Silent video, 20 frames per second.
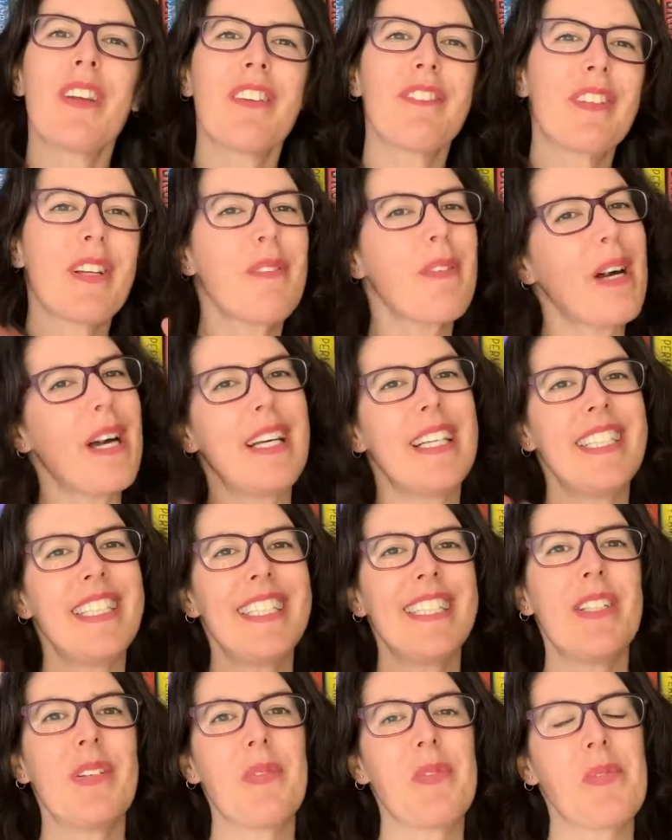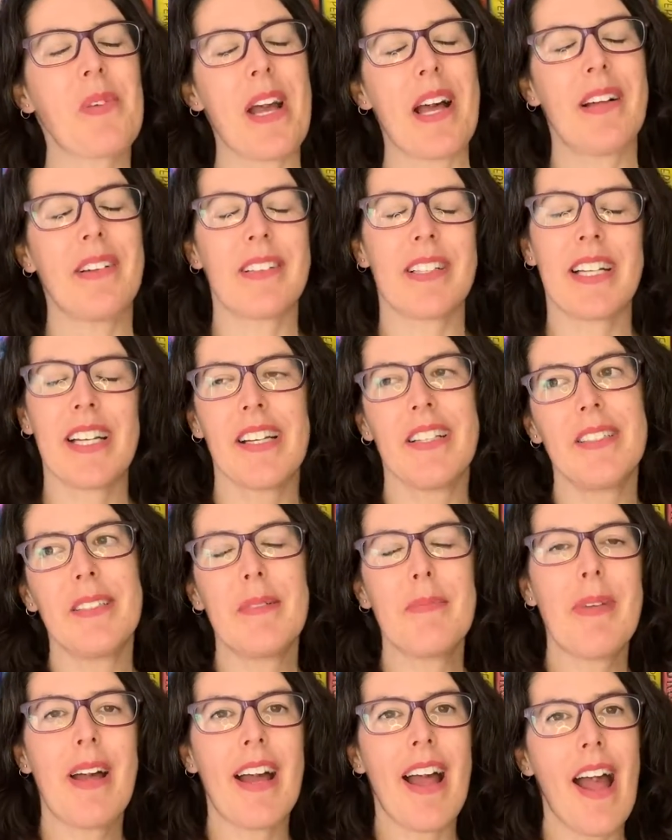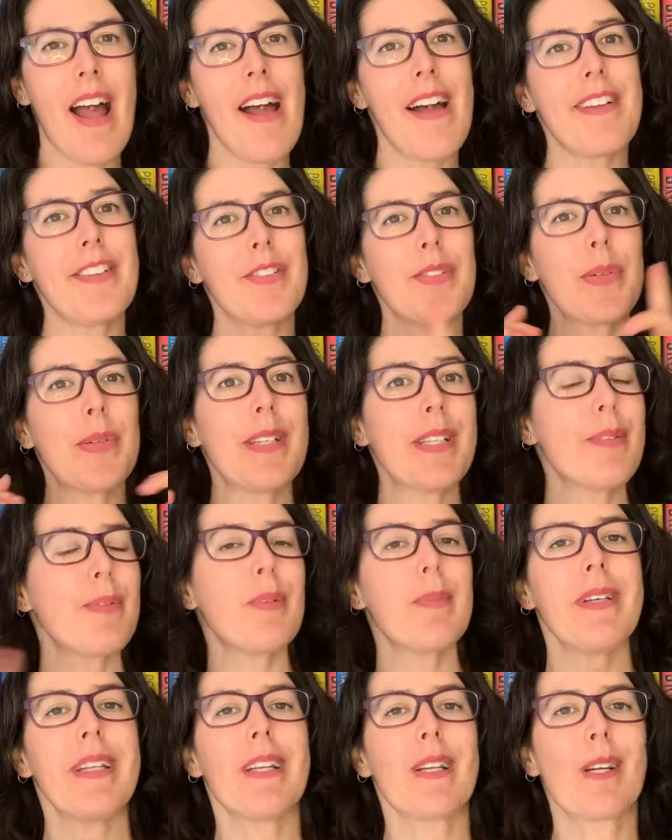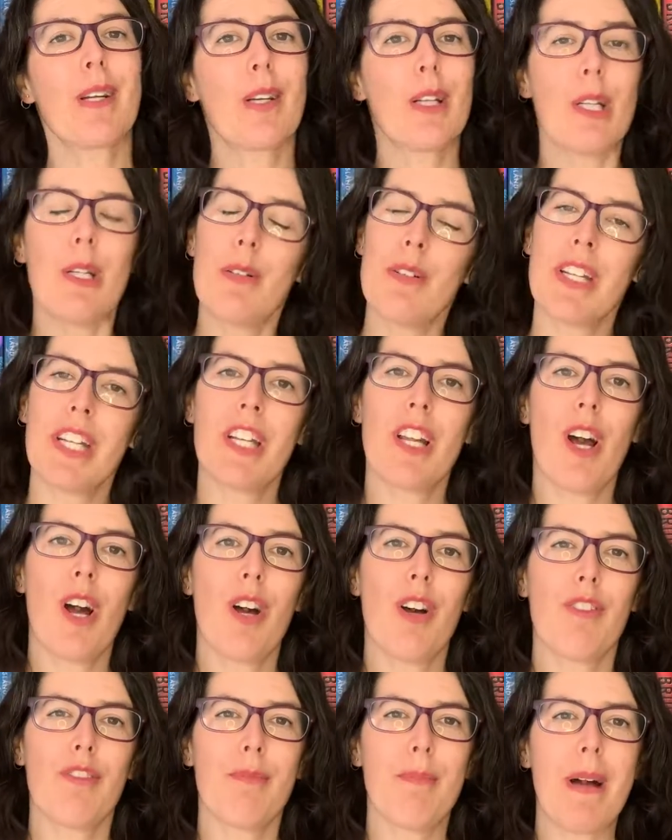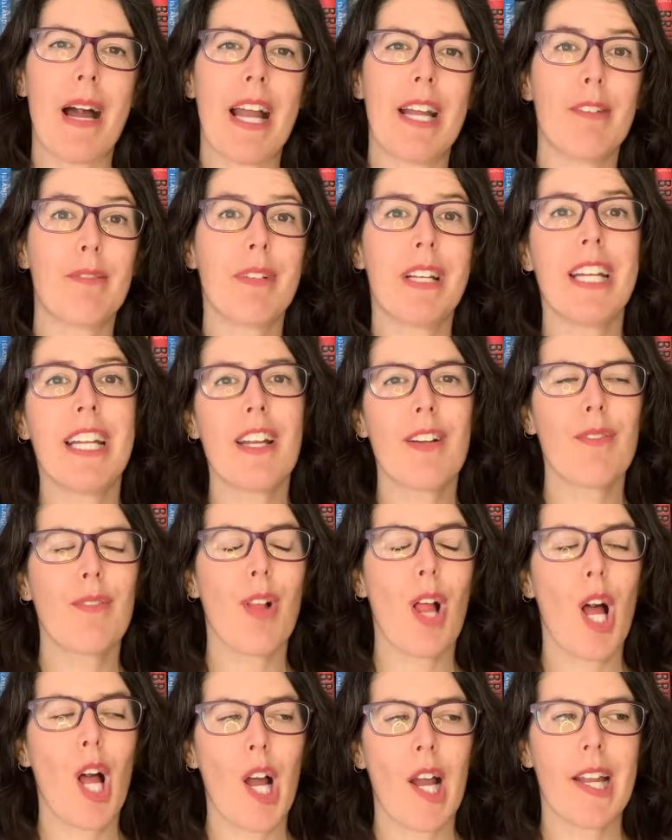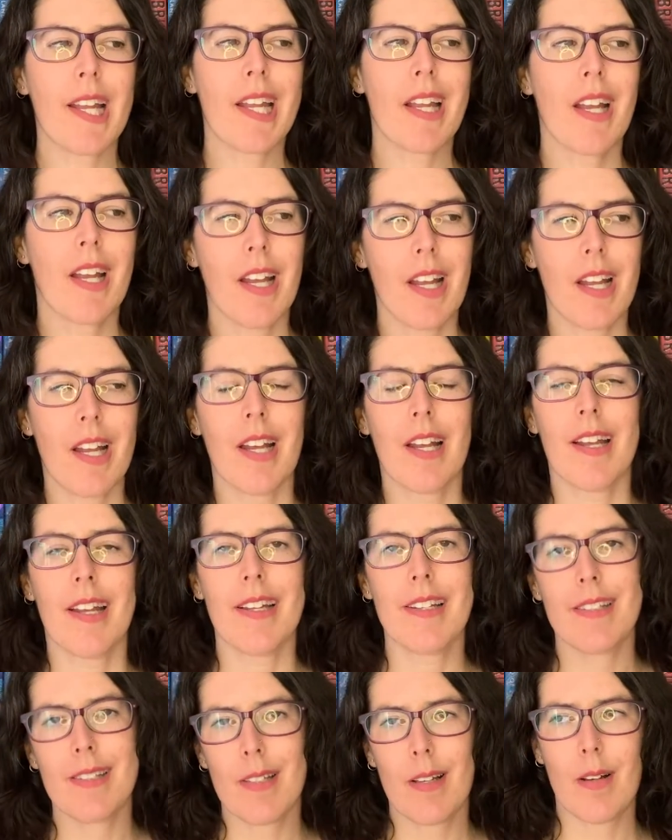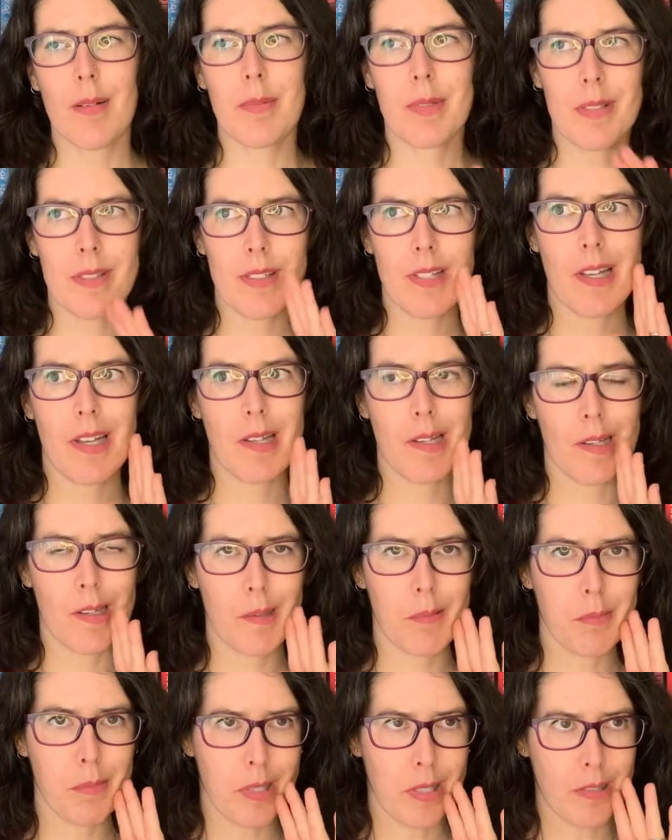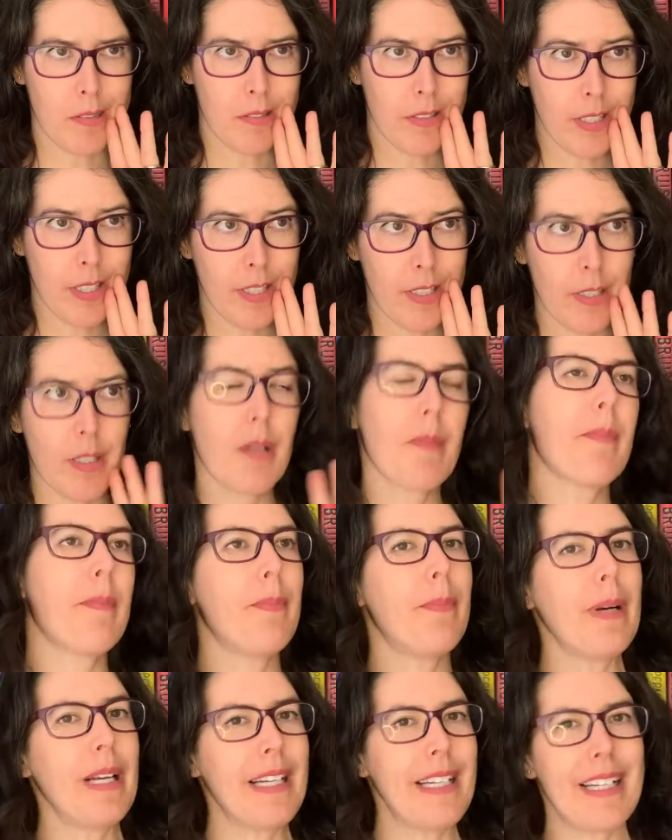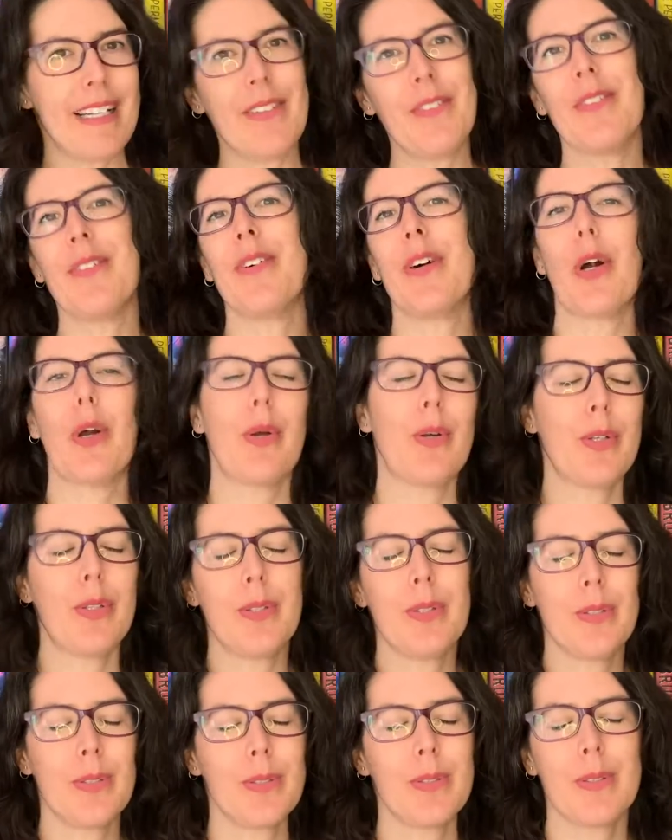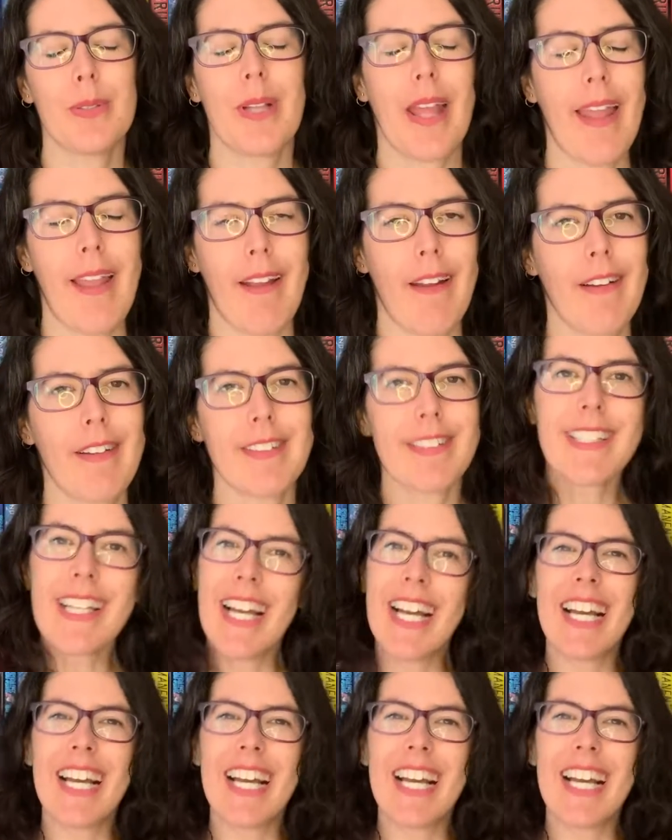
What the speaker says: everyone, welcome. So this will be the conclusion of my reading vlog. It's almost like a week later, but who cares?